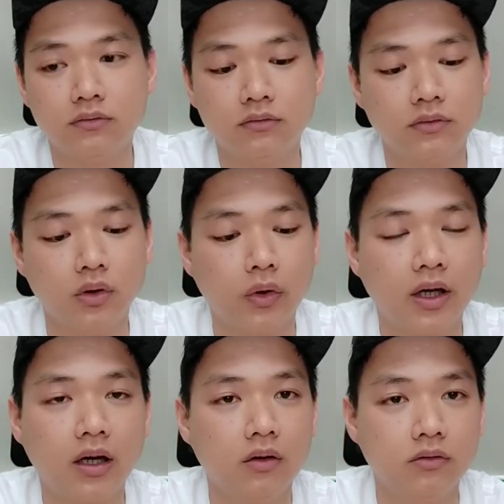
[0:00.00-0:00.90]
going
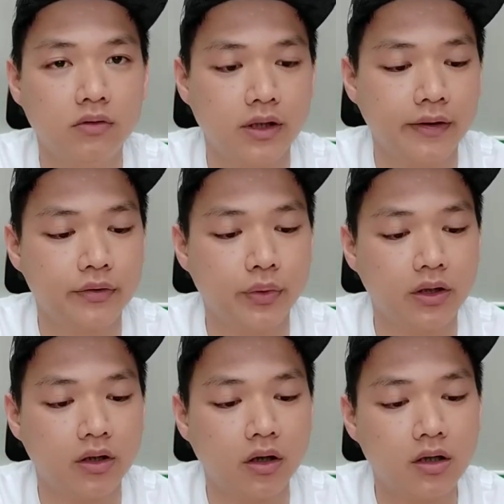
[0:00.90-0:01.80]
out just with
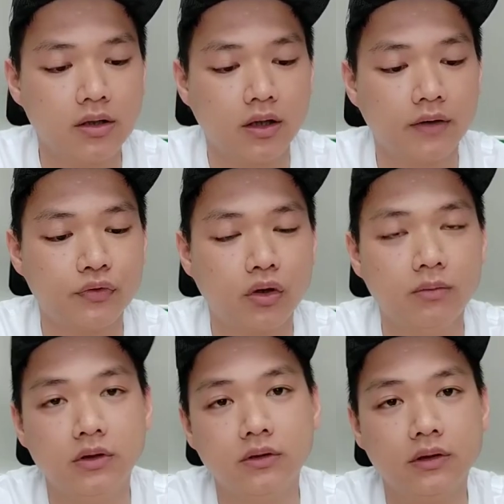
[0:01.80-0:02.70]
cards. I have
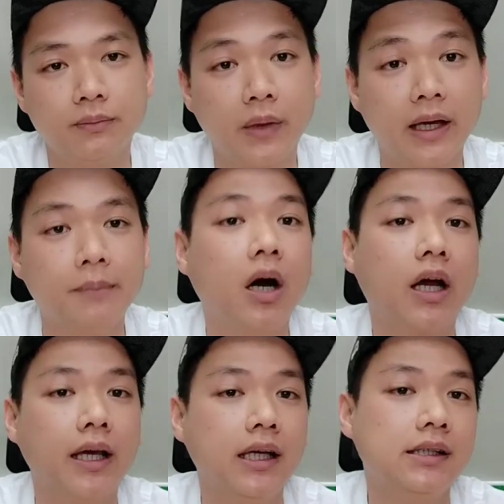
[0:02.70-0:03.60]
troubles paying
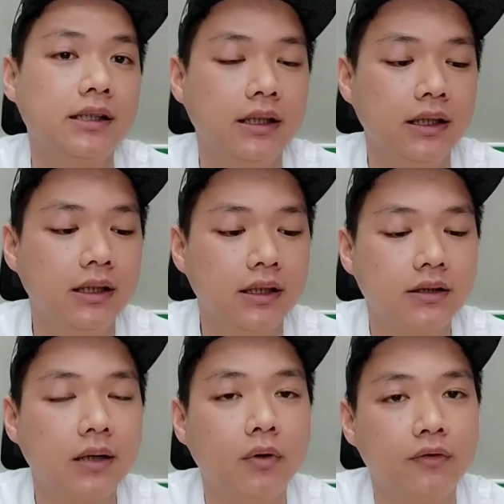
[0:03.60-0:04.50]
parkings.
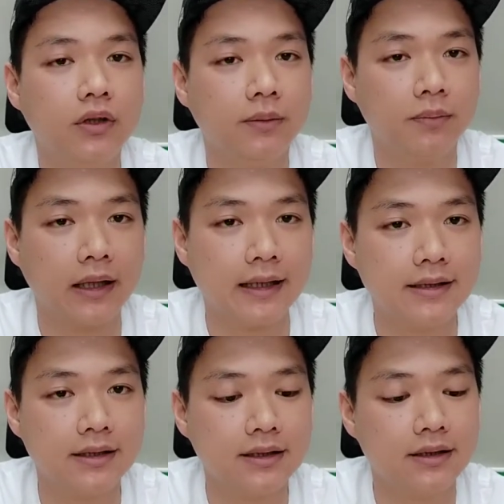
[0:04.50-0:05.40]
Some of the
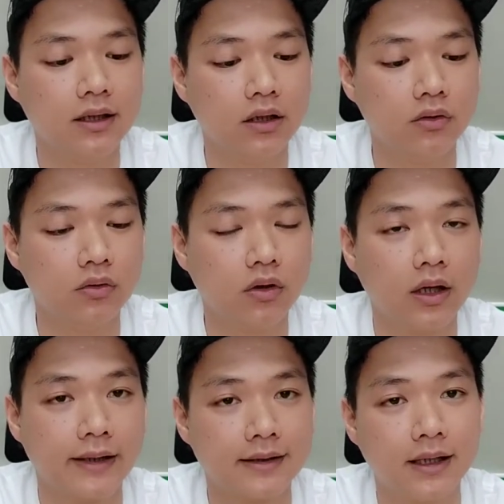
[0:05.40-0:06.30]
places, they do not
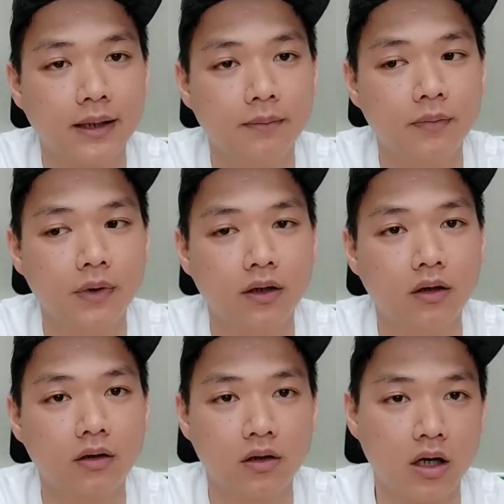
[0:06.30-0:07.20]
accept
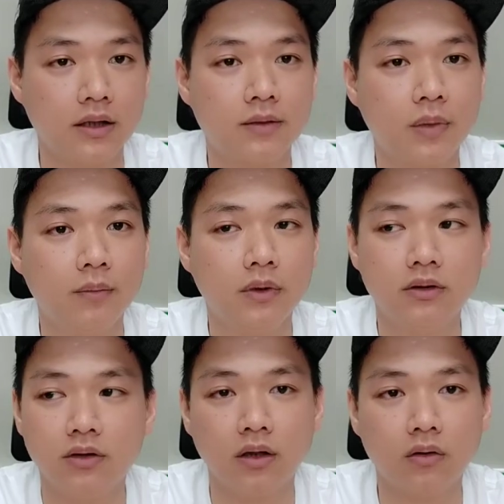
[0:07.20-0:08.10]
cards payment,
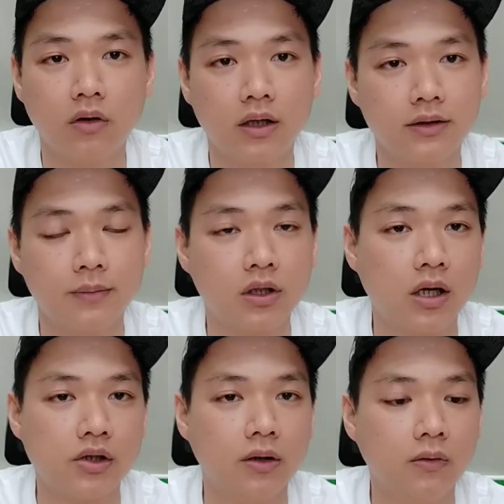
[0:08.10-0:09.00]
they do not accept touch
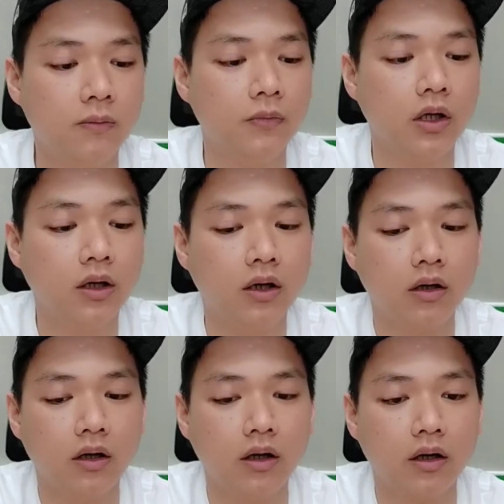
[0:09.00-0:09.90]
and go,
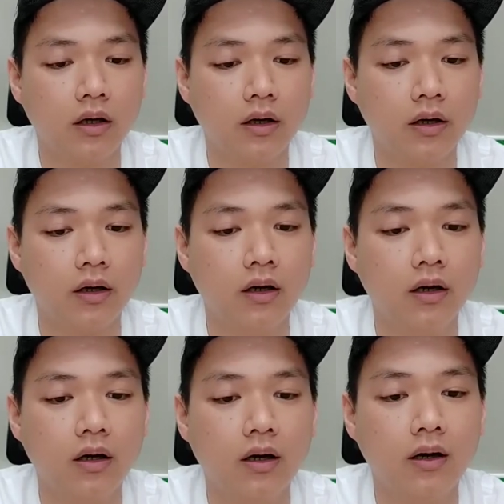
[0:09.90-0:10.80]
and
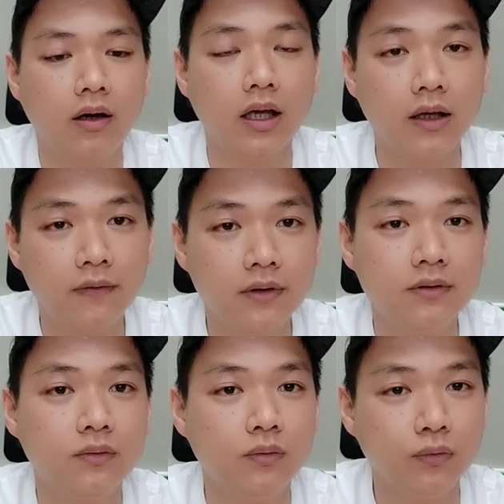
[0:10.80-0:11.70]

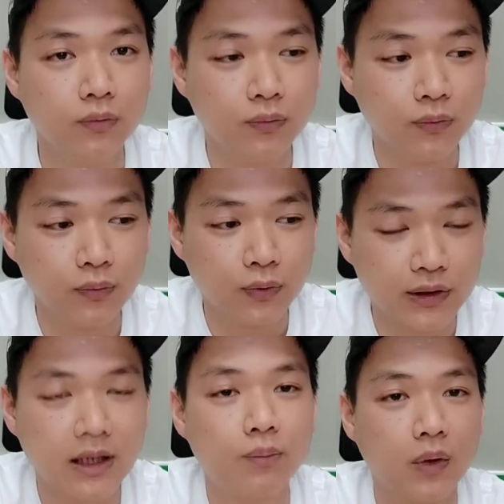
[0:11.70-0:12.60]
even
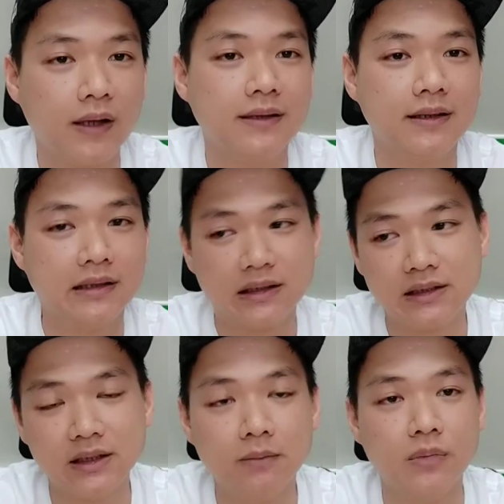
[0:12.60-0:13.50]
some places
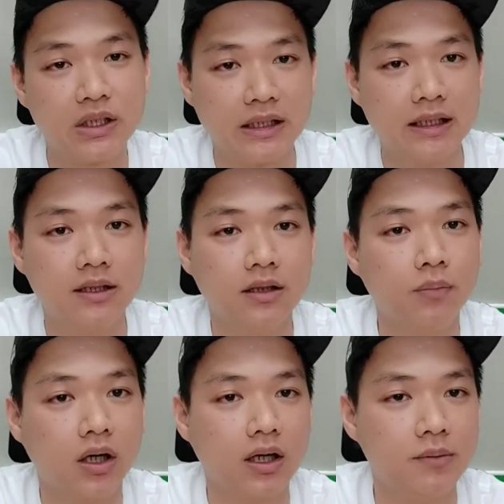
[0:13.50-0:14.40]
the
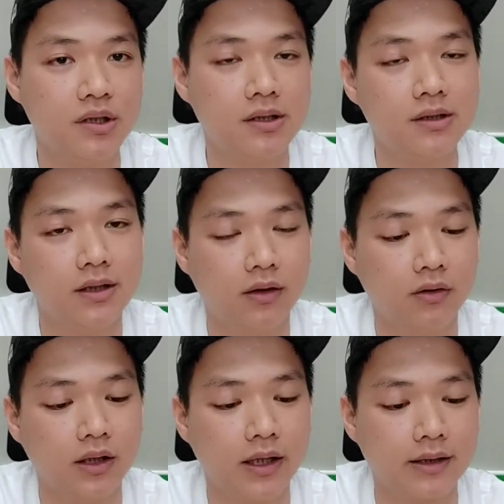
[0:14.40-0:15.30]
parking machines, they
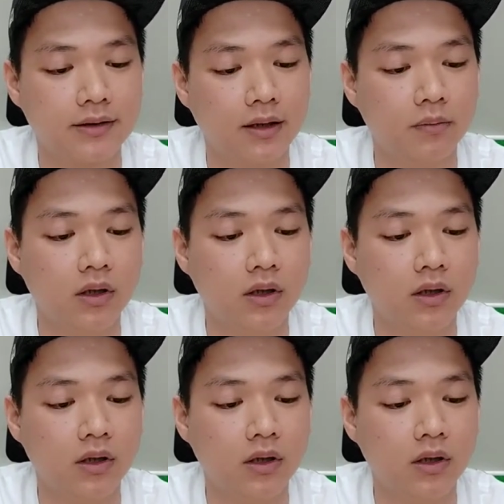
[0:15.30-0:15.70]
only accept